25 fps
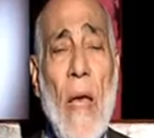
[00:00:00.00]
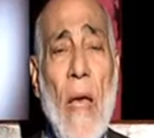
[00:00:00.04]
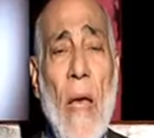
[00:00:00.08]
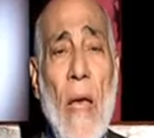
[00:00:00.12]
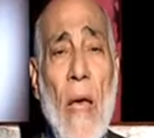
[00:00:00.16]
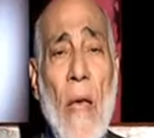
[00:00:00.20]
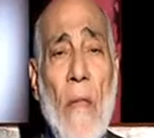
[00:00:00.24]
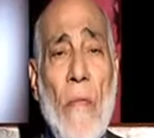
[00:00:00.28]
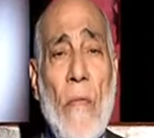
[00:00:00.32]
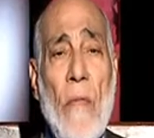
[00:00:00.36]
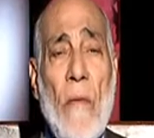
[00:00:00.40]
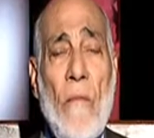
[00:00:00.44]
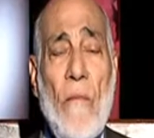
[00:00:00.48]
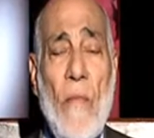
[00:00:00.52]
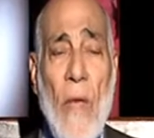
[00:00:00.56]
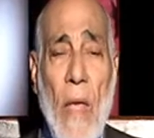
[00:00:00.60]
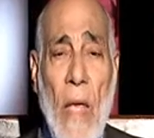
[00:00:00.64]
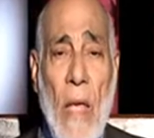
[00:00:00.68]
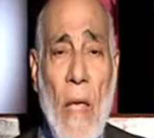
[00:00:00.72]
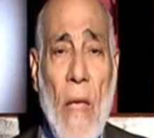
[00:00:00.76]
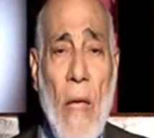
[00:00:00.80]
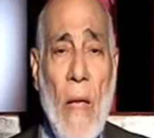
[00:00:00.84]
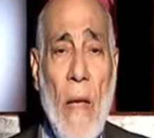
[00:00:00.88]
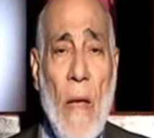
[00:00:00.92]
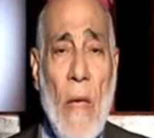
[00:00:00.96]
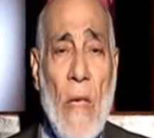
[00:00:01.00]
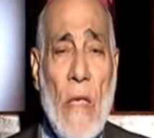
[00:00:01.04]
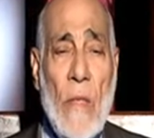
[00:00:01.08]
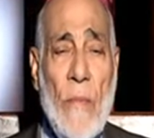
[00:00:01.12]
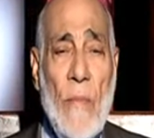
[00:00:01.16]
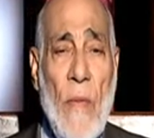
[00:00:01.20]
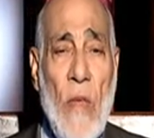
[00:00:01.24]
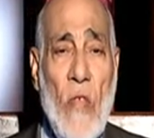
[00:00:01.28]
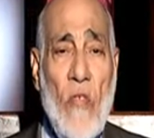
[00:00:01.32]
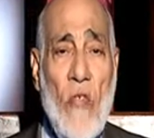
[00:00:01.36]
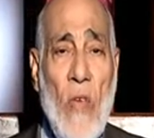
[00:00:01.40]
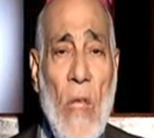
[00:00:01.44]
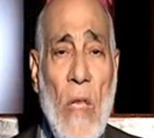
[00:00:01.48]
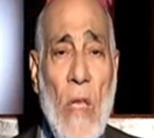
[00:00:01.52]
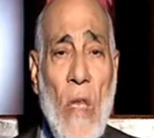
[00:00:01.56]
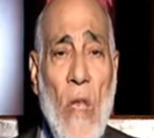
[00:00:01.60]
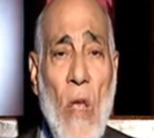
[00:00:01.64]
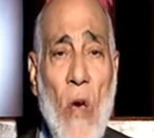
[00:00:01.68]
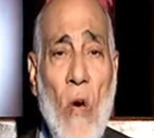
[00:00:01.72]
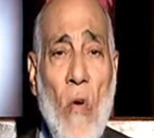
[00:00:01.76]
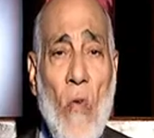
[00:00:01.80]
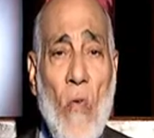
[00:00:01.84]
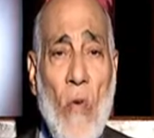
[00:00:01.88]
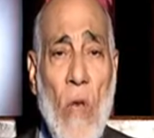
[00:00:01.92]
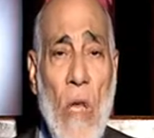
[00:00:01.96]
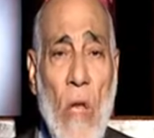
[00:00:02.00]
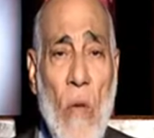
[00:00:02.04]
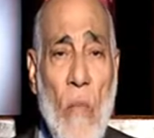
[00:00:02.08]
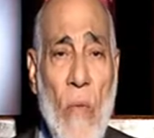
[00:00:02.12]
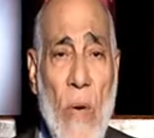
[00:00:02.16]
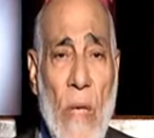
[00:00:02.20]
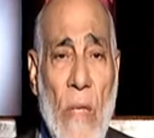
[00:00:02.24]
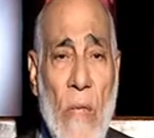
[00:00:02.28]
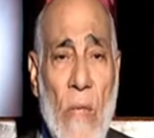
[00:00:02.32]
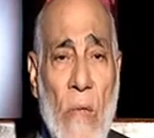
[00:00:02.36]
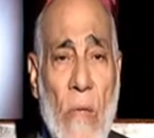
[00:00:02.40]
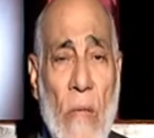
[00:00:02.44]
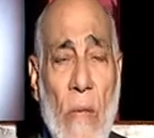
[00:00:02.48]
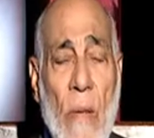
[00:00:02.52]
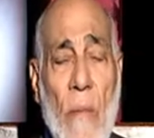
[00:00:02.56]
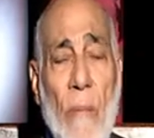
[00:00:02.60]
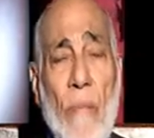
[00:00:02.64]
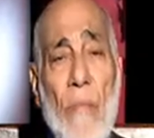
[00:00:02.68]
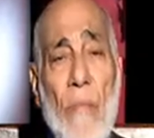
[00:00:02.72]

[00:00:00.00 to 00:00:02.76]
and the fig is mentioned only once.